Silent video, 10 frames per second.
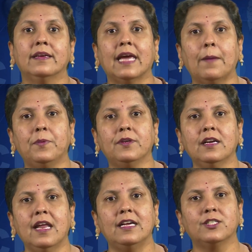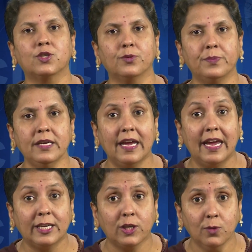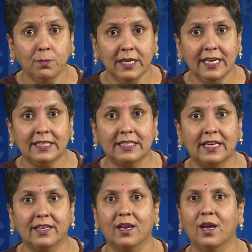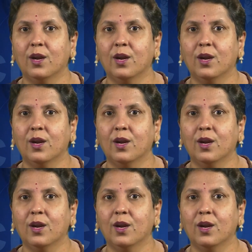capital has to be accumulated,